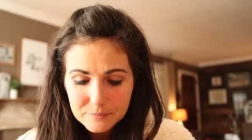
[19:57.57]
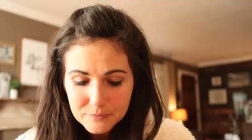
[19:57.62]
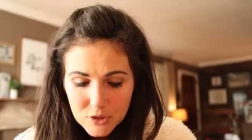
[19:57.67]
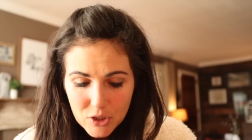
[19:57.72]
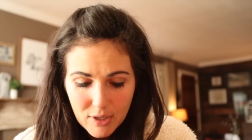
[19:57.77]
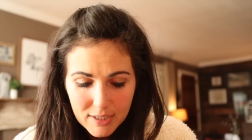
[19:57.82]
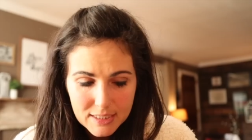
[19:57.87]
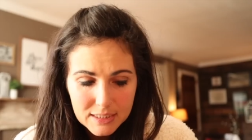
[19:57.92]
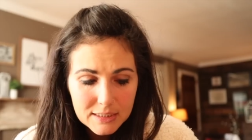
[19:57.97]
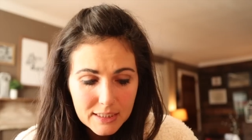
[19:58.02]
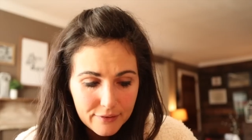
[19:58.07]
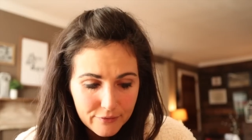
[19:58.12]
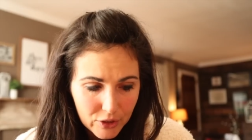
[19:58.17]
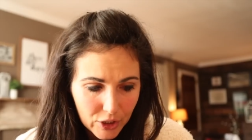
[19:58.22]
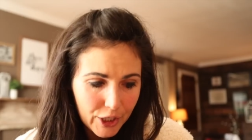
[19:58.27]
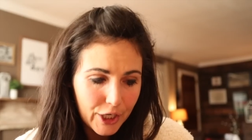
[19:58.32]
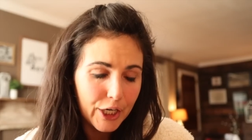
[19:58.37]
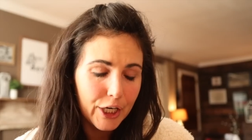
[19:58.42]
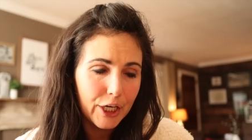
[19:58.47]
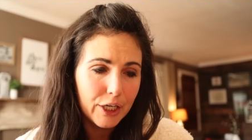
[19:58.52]
So I delivered
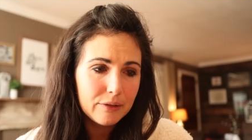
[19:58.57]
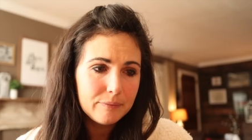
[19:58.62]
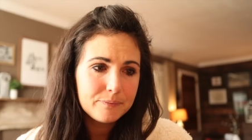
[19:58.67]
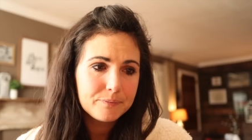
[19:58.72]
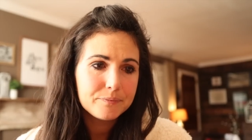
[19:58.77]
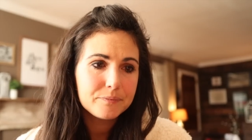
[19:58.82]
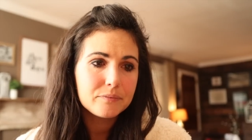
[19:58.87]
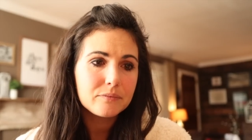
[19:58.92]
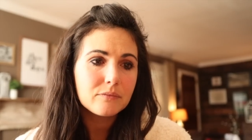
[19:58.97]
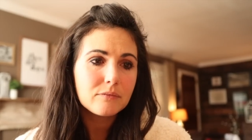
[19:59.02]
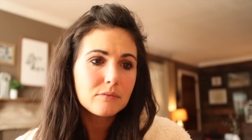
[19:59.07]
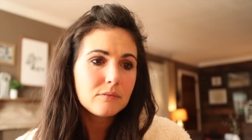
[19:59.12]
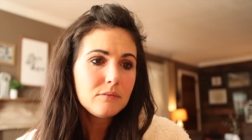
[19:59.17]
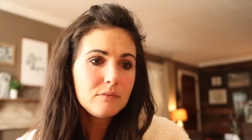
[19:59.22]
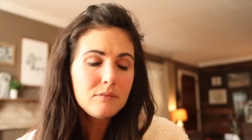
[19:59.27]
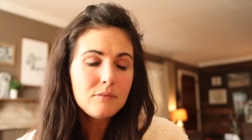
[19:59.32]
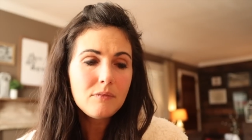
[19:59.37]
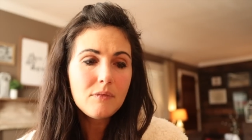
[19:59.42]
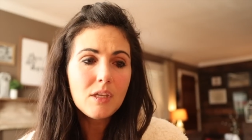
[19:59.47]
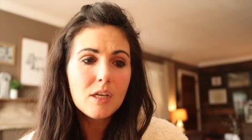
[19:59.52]
her
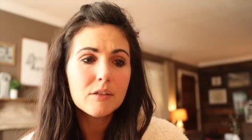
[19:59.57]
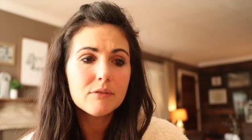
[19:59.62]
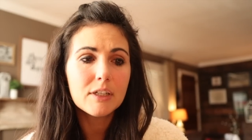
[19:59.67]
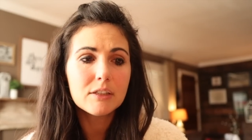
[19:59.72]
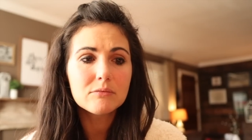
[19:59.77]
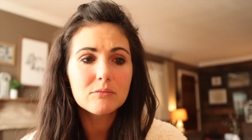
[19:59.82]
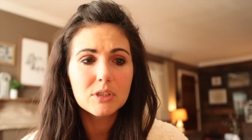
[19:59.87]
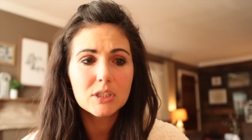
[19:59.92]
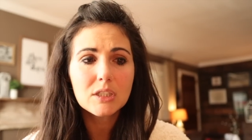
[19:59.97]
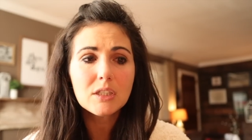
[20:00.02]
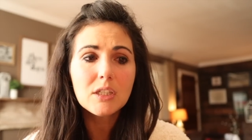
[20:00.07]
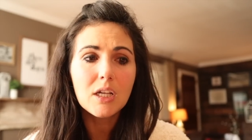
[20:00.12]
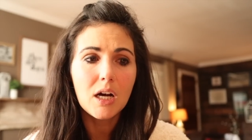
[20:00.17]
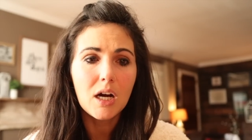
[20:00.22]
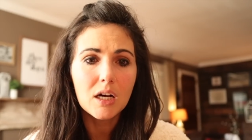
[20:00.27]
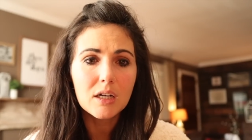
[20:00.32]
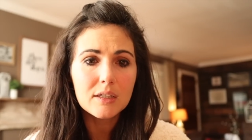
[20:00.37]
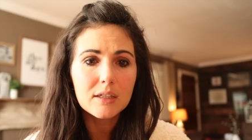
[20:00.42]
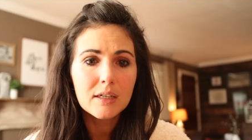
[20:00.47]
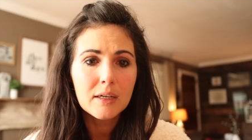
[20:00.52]
around 1
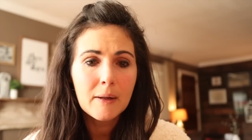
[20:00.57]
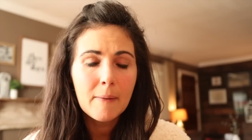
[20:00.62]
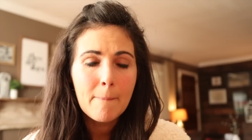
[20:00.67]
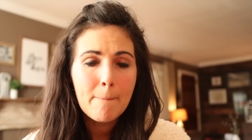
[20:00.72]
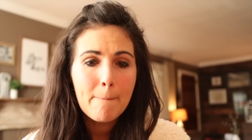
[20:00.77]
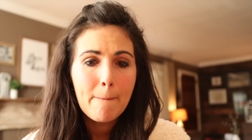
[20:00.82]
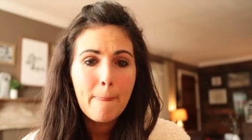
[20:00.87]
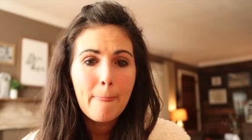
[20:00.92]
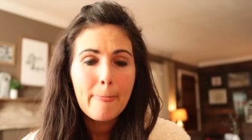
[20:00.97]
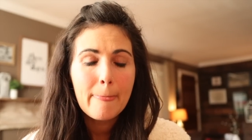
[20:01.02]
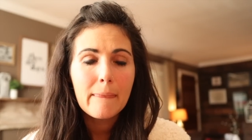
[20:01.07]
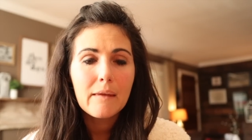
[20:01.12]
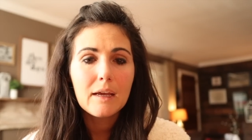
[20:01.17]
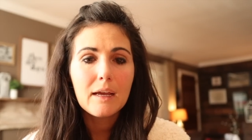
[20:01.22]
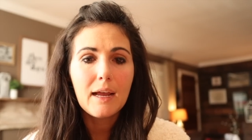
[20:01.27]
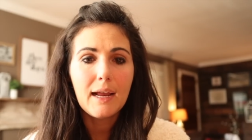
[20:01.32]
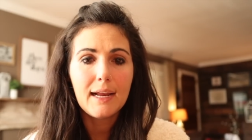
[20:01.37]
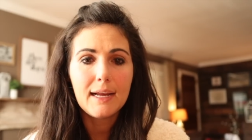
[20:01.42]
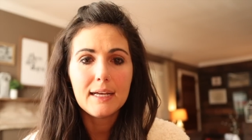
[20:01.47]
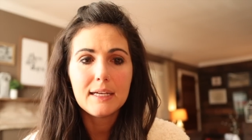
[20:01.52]
o'clock,
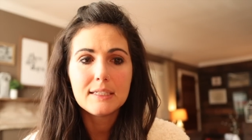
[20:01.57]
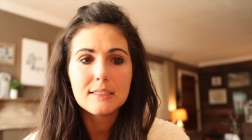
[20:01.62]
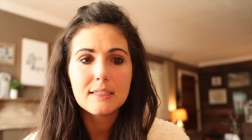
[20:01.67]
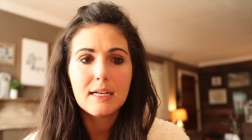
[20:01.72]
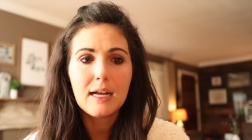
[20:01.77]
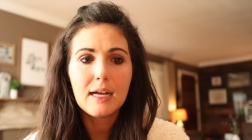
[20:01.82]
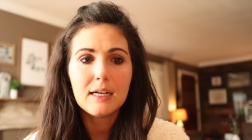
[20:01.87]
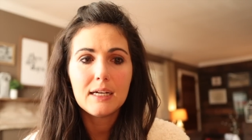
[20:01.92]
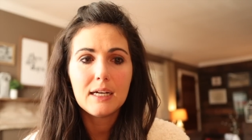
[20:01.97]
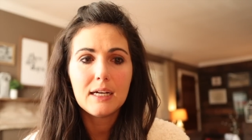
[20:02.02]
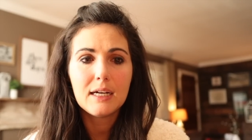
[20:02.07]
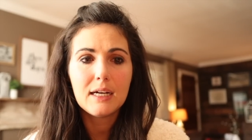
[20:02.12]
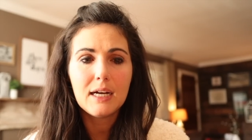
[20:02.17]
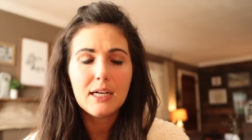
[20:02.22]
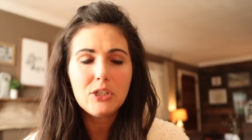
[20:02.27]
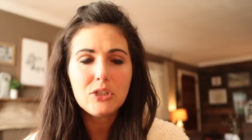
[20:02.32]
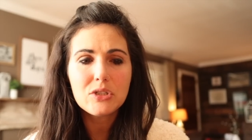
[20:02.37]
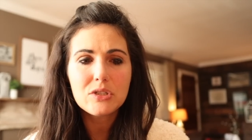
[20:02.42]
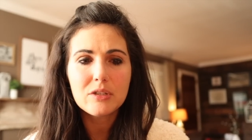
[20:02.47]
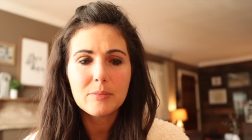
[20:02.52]
and
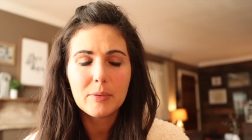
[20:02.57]
I just